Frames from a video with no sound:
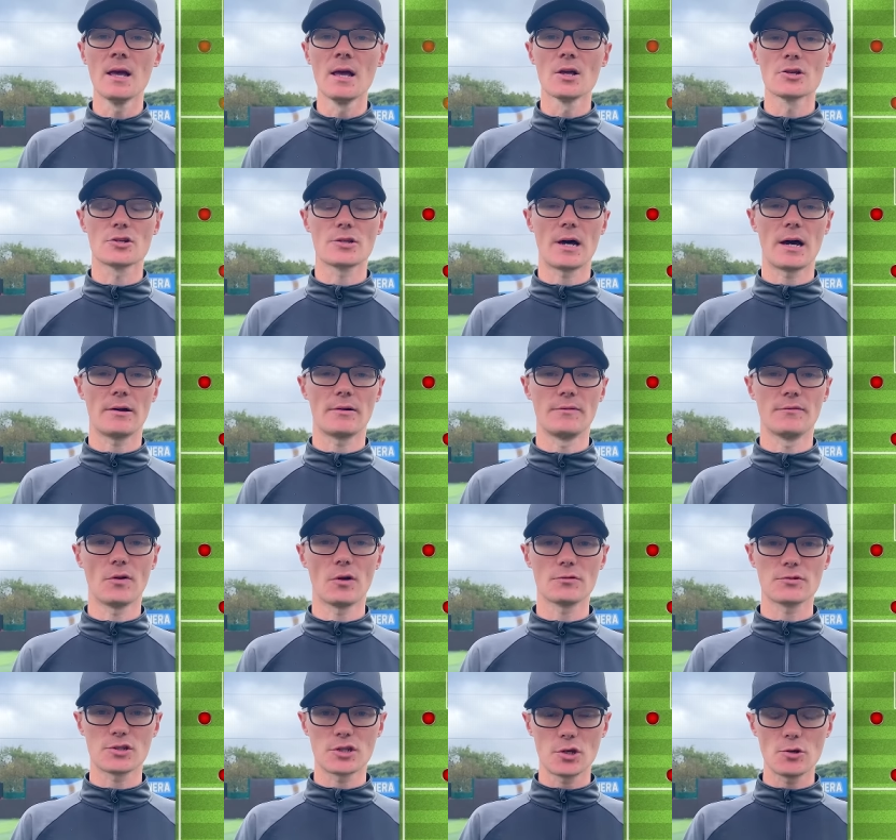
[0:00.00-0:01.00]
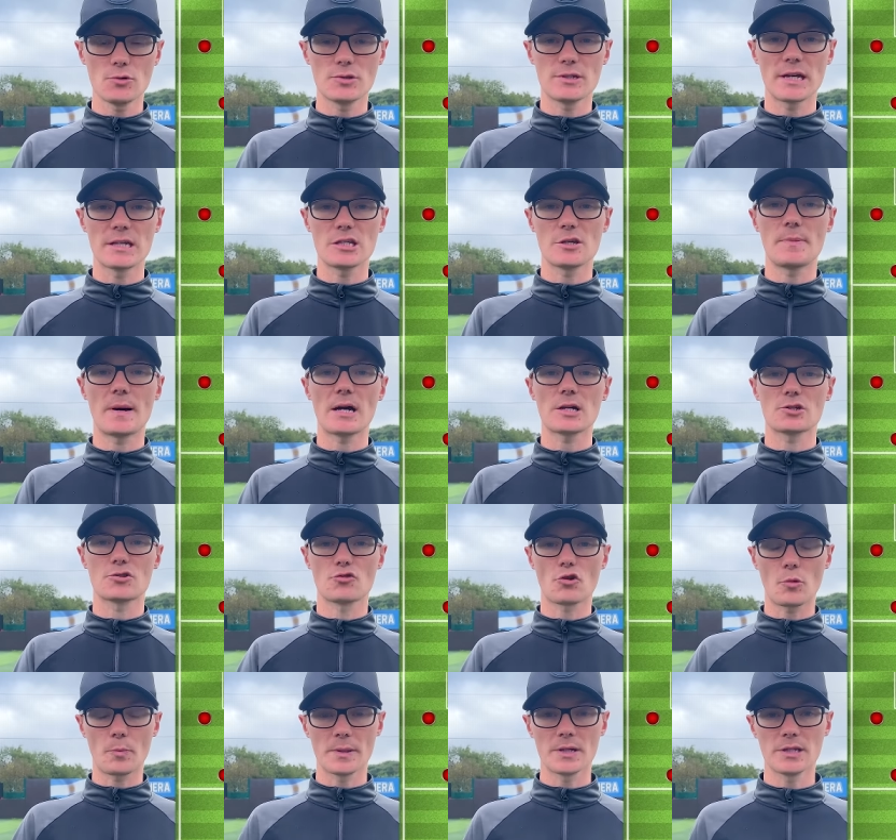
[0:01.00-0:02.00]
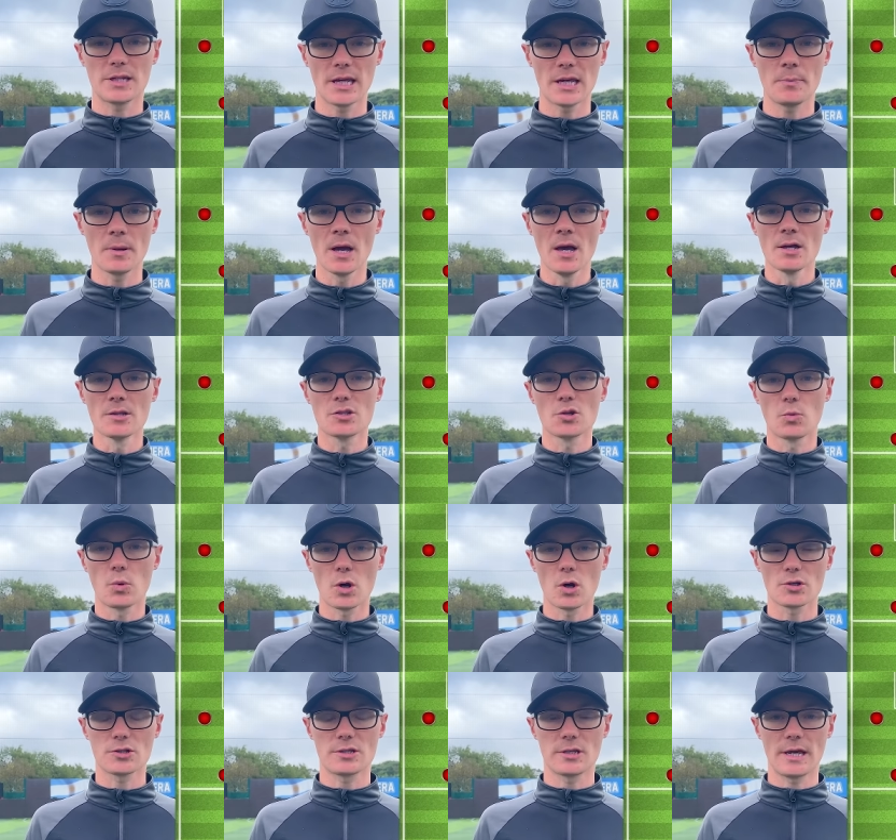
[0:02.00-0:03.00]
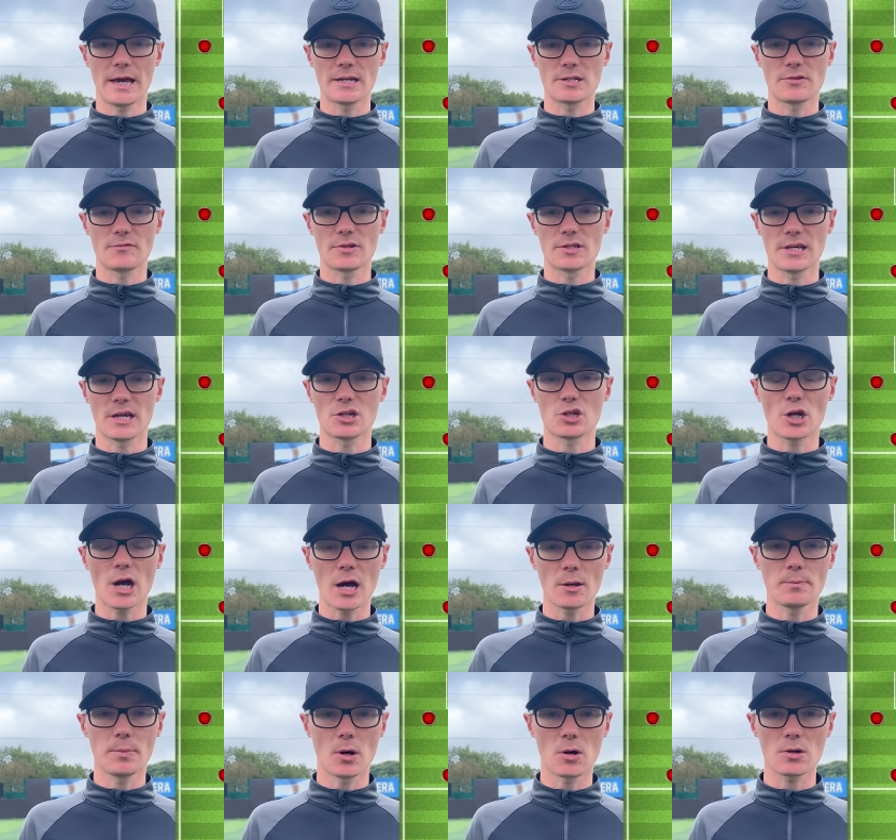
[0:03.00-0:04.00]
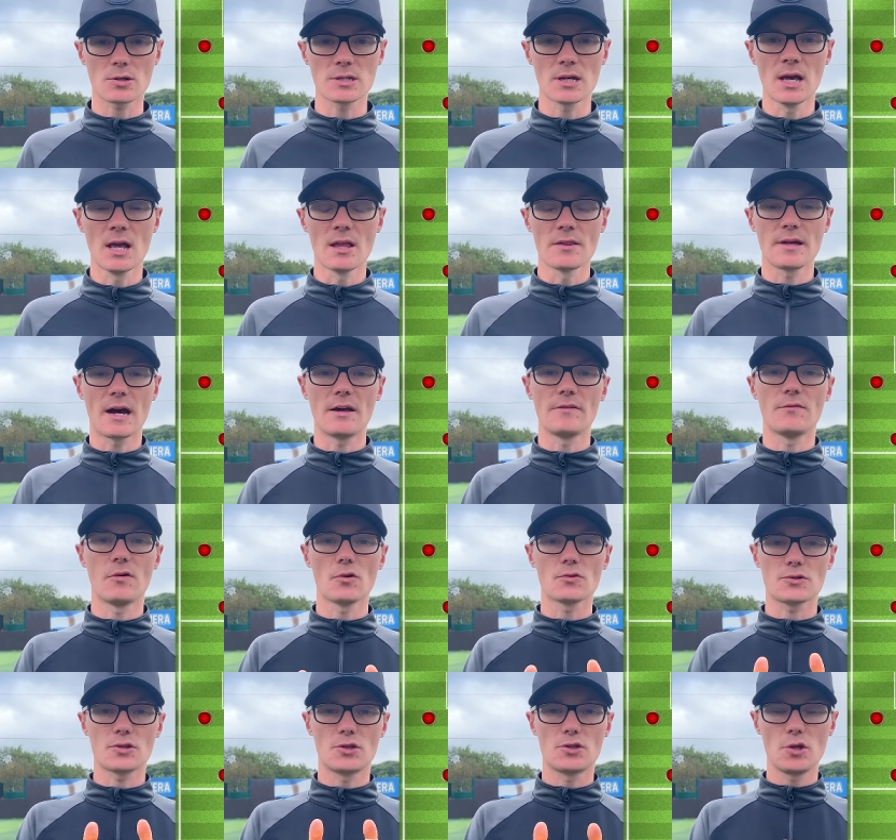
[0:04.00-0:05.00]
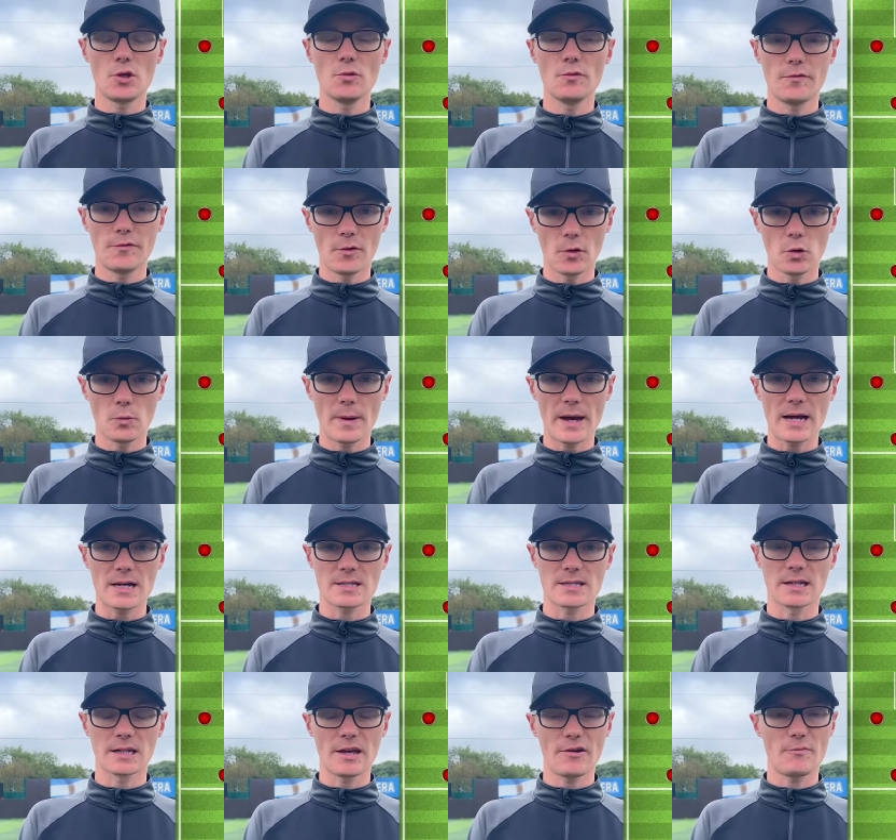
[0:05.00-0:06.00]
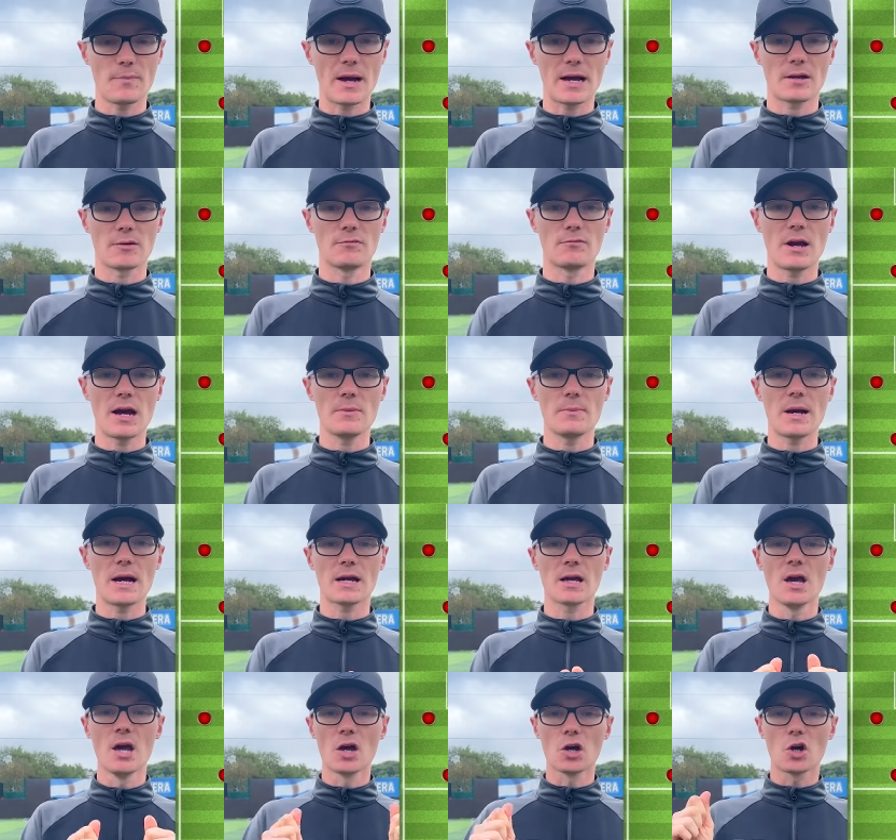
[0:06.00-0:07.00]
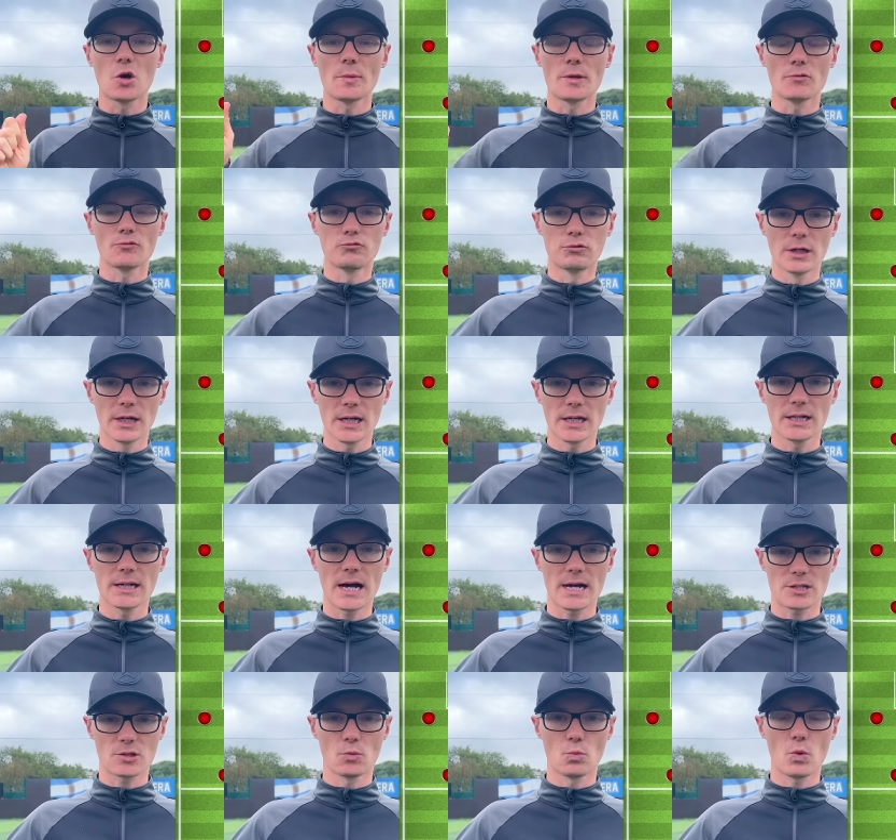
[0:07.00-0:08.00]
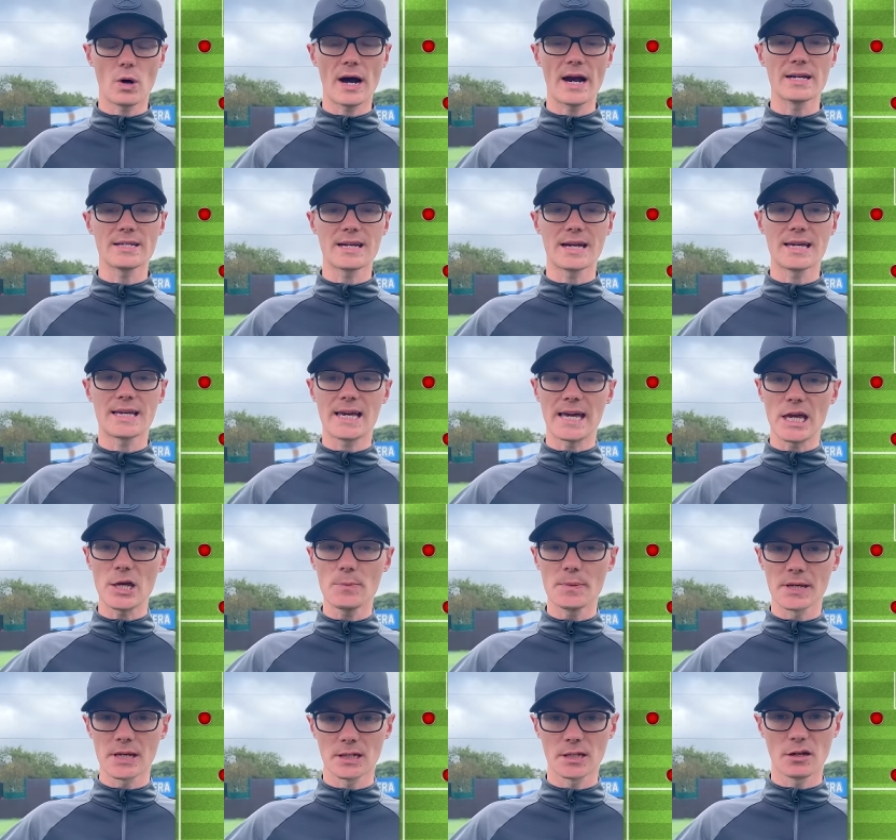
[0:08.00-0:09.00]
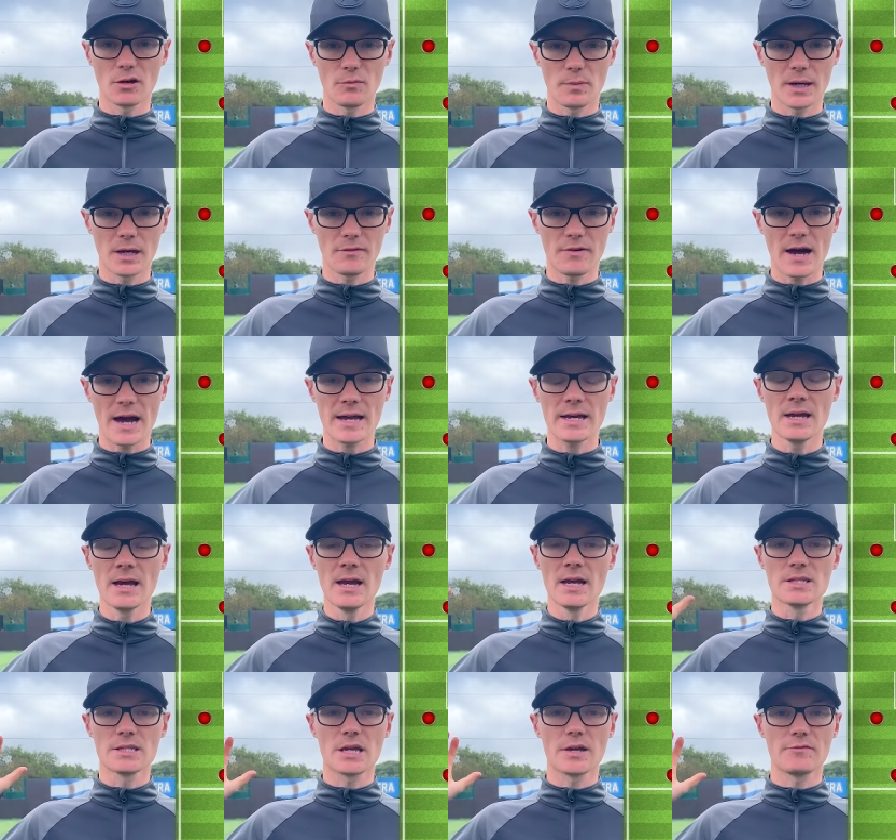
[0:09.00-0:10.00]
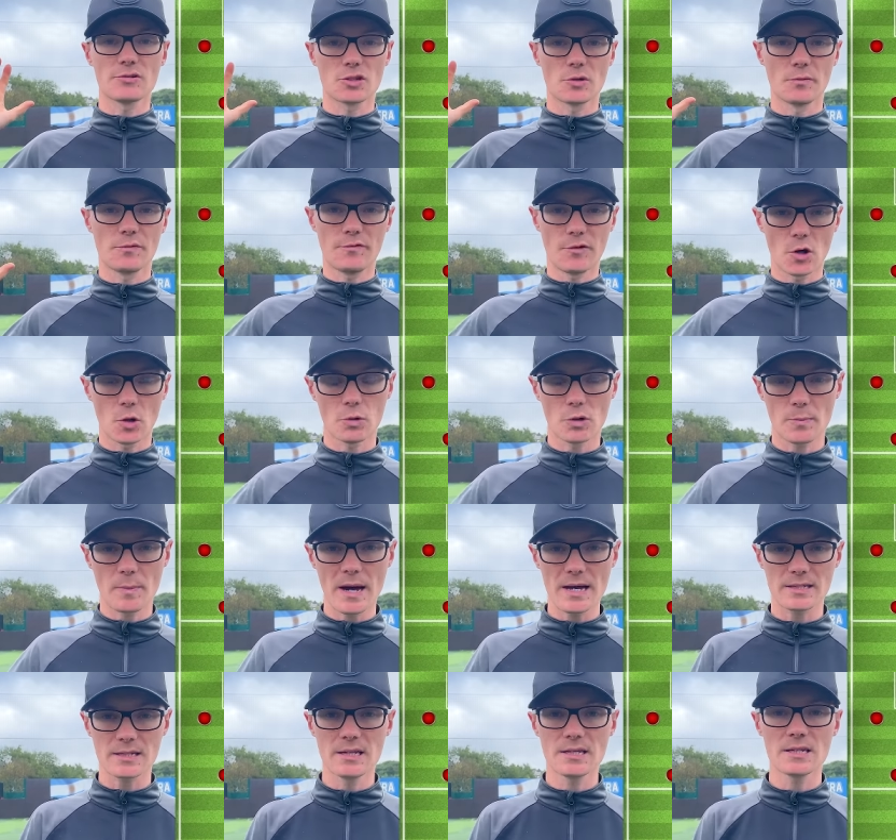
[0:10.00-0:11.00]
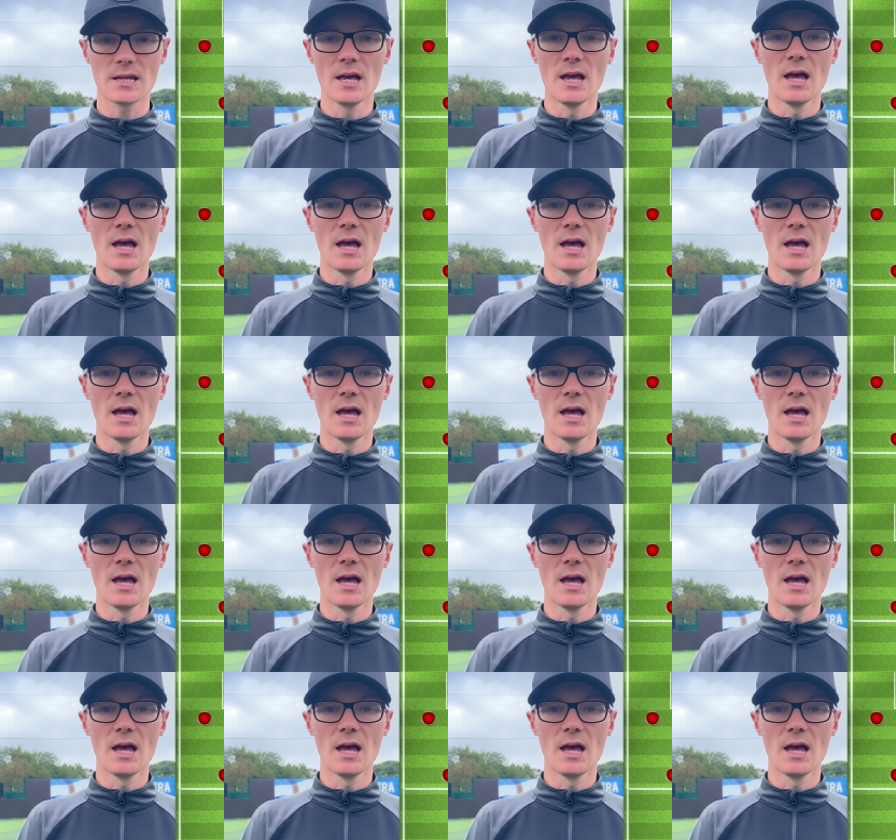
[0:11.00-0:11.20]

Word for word: So that involves two centre backs dropping deep towards the edge of the six yard box. That involves the two full backs, the left back and right back, coming really nice and wide and keeping a little bit of height to give us some forward passes.